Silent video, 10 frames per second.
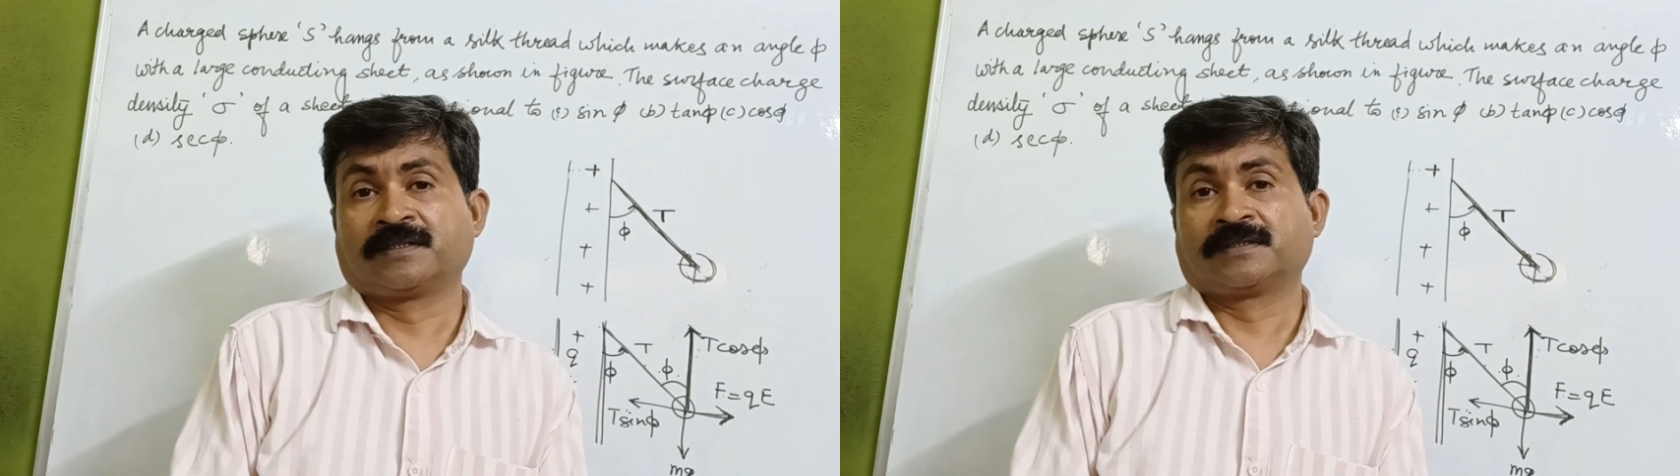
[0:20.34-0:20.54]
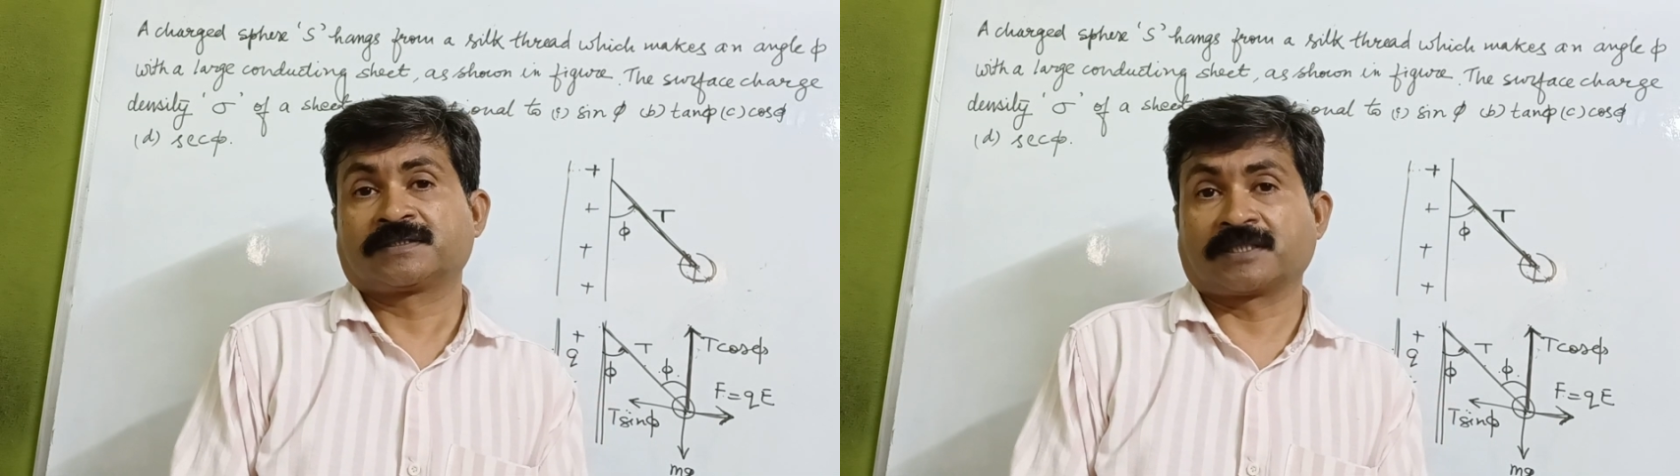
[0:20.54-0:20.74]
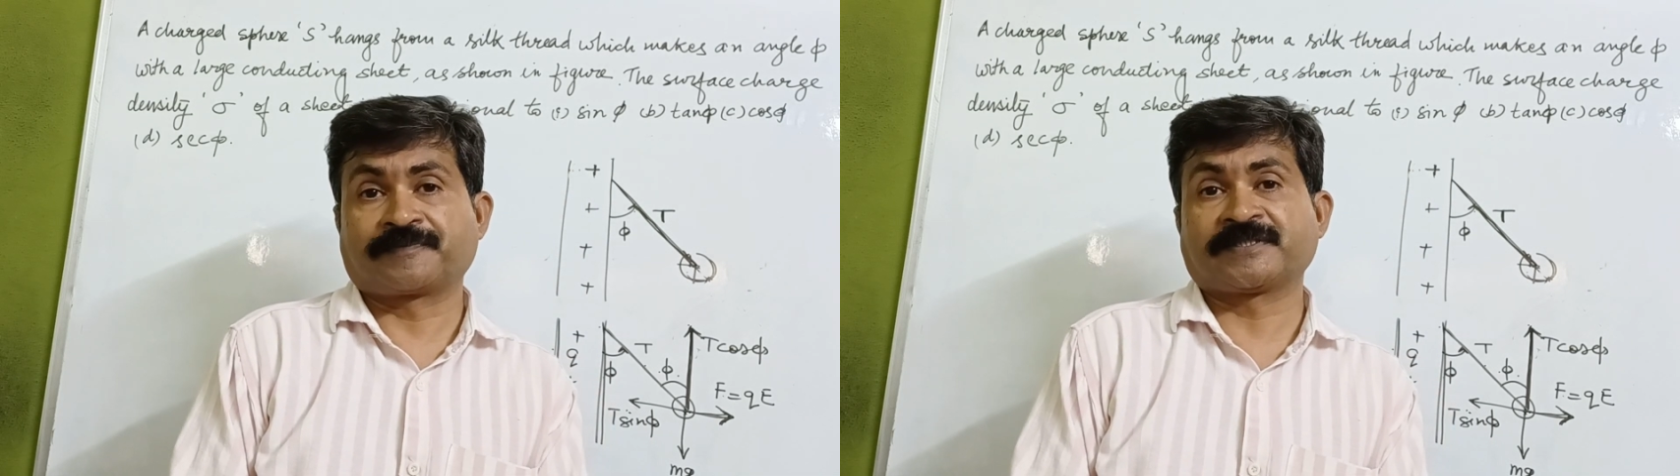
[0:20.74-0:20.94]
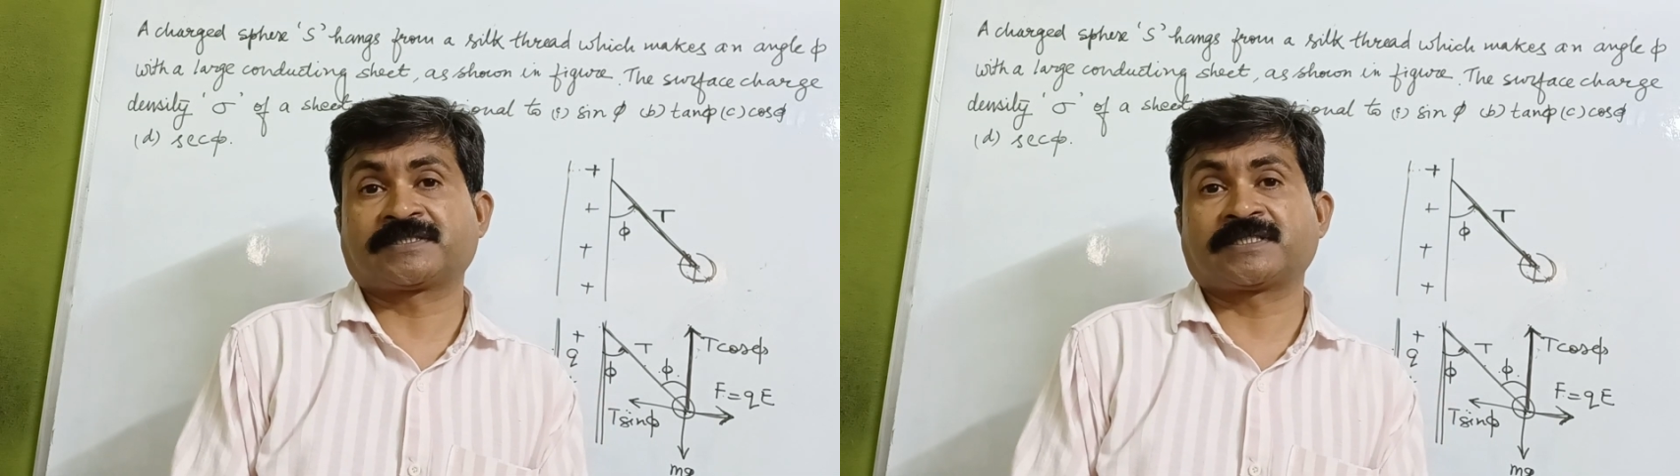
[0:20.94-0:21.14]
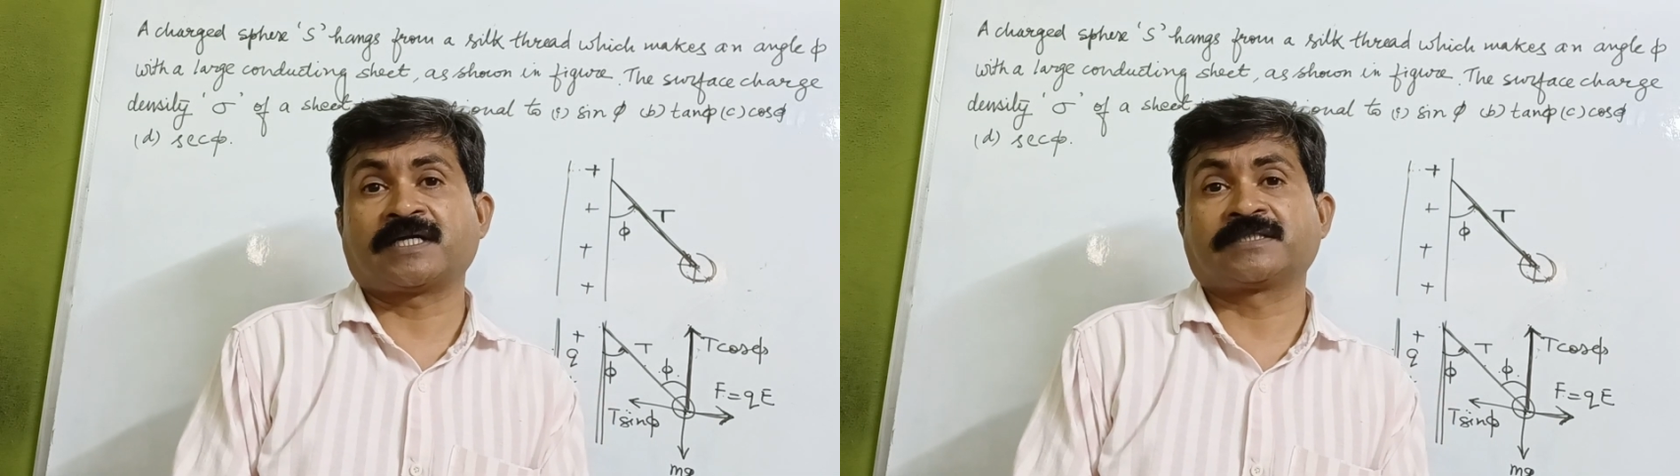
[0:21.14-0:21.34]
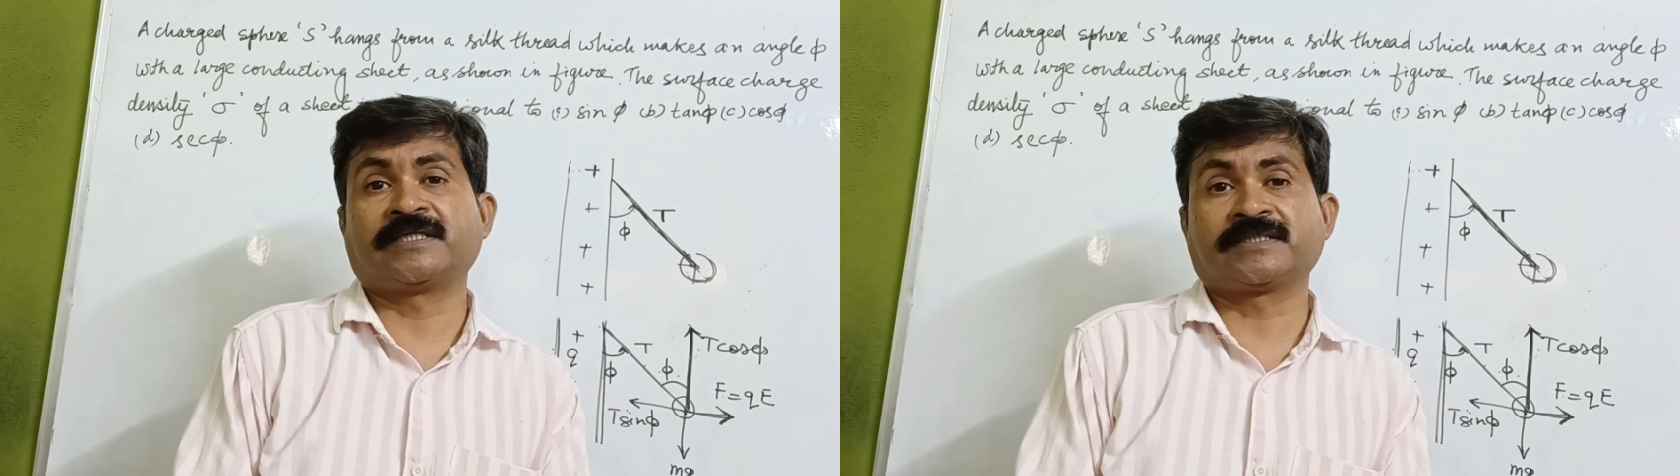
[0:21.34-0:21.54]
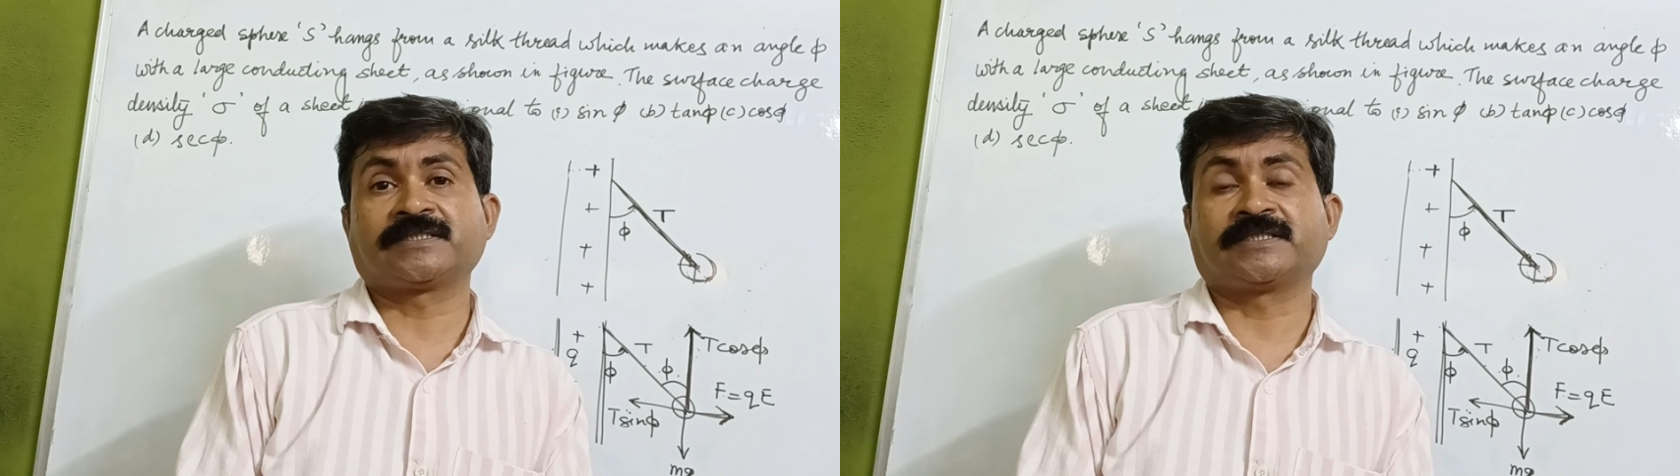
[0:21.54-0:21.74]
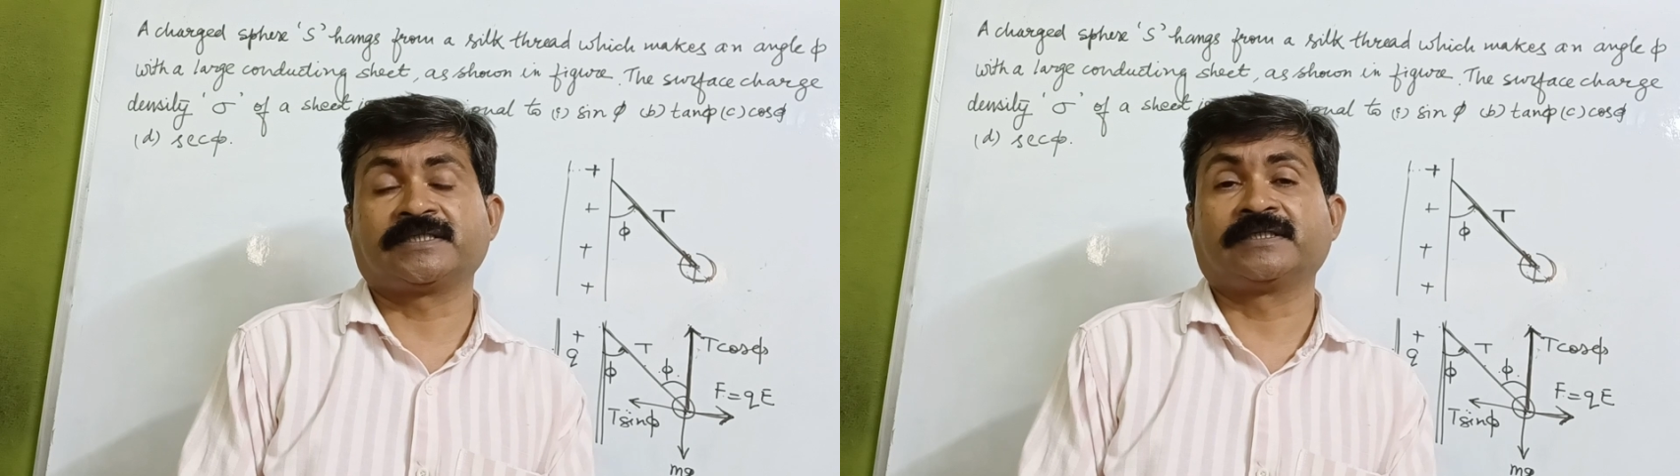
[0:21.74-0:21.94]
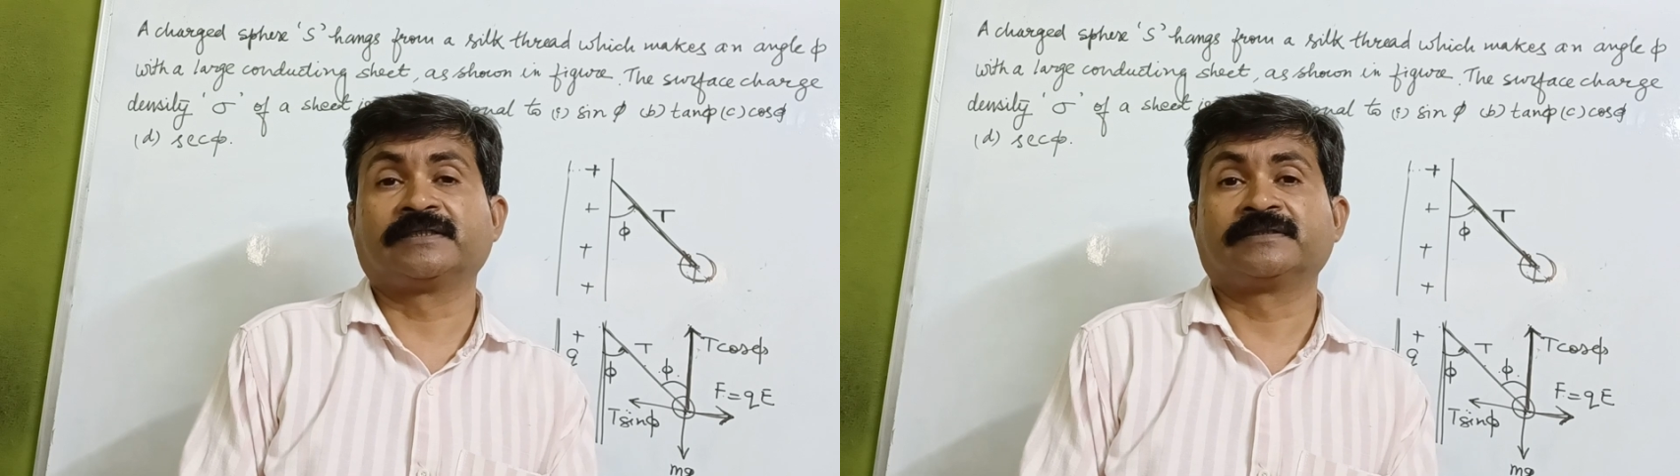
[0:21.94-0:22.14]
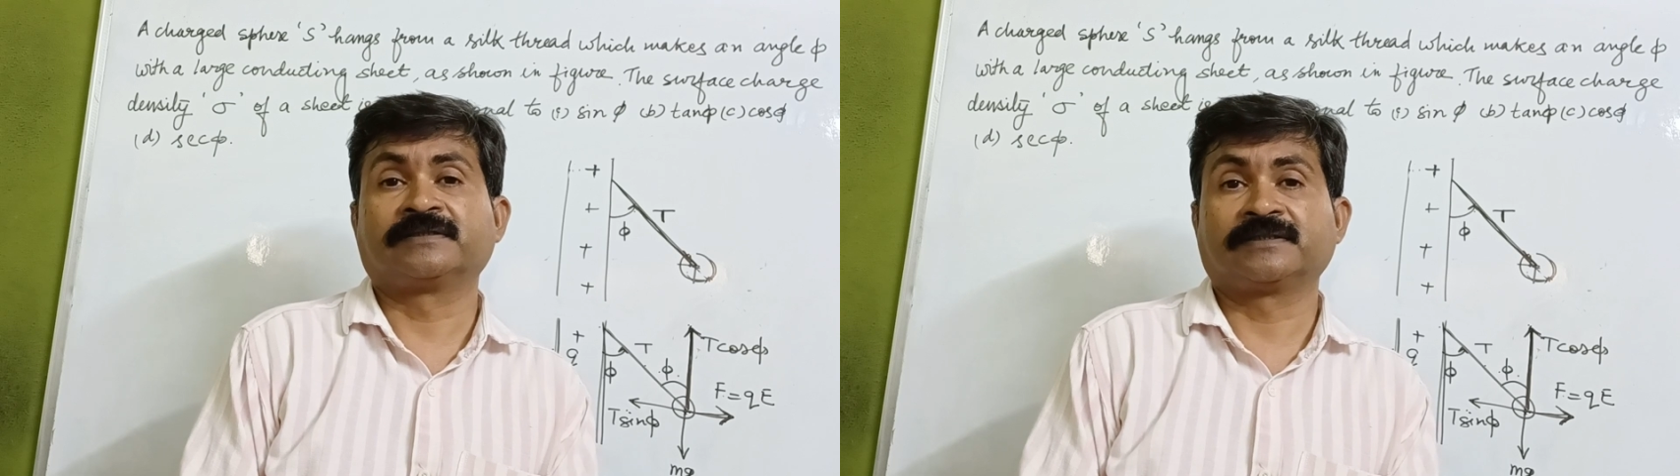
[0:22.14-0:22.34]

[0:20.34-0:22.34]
Surface charge density,